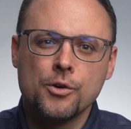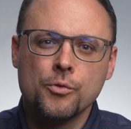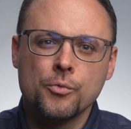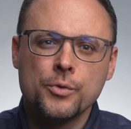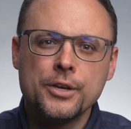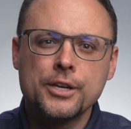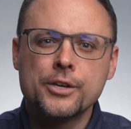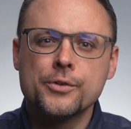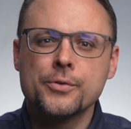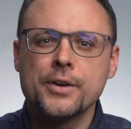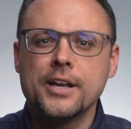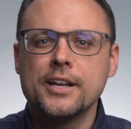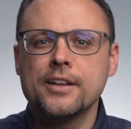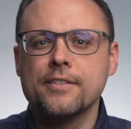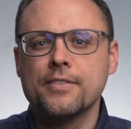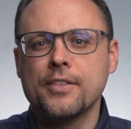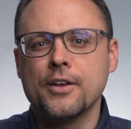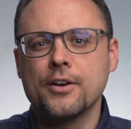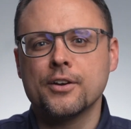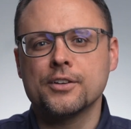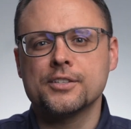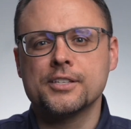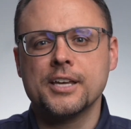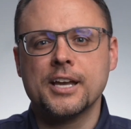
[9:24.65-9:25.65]
We created
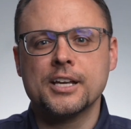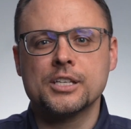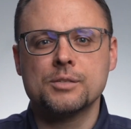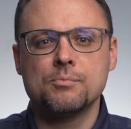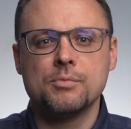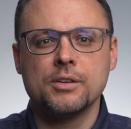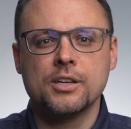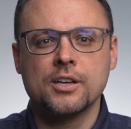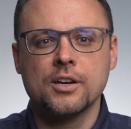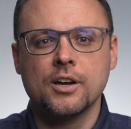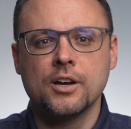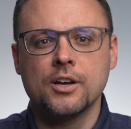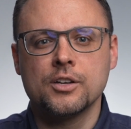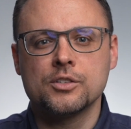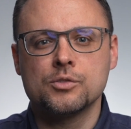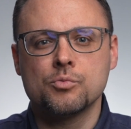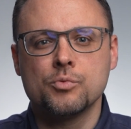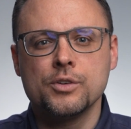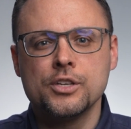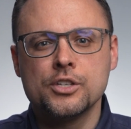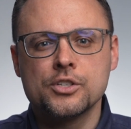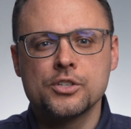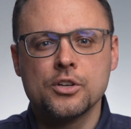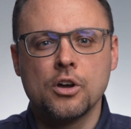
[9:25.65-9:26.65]
TheraSaaS because
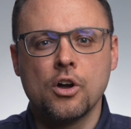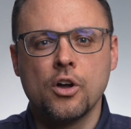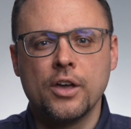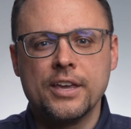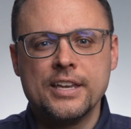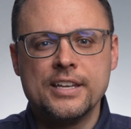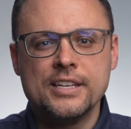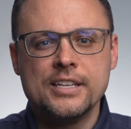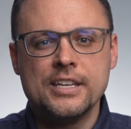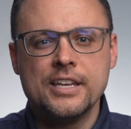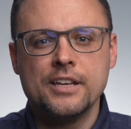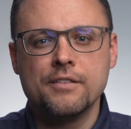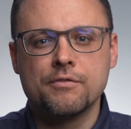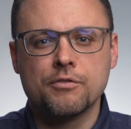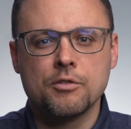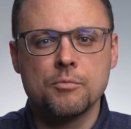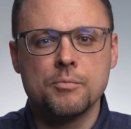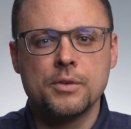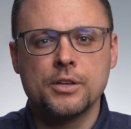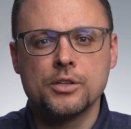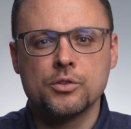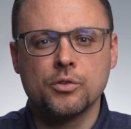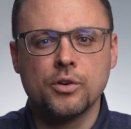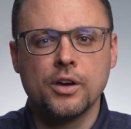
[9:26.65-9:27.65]
we saw a need for
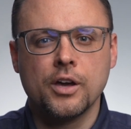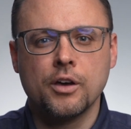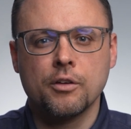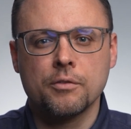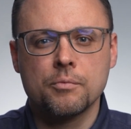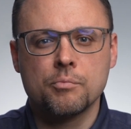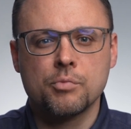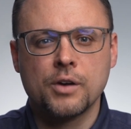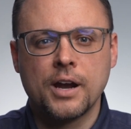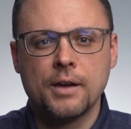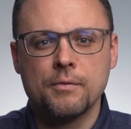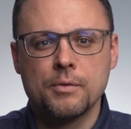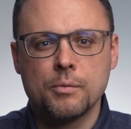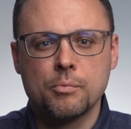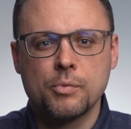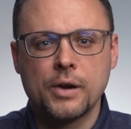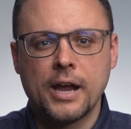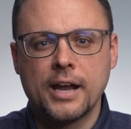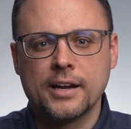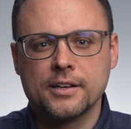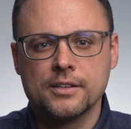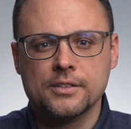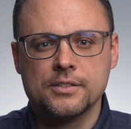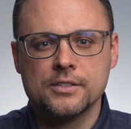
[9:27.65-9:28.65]
mental health private
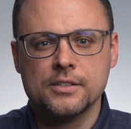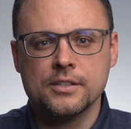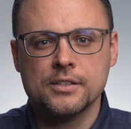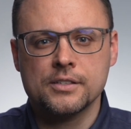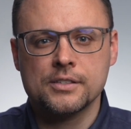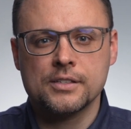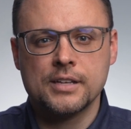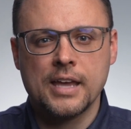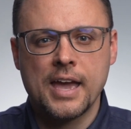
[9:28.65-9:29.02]
practices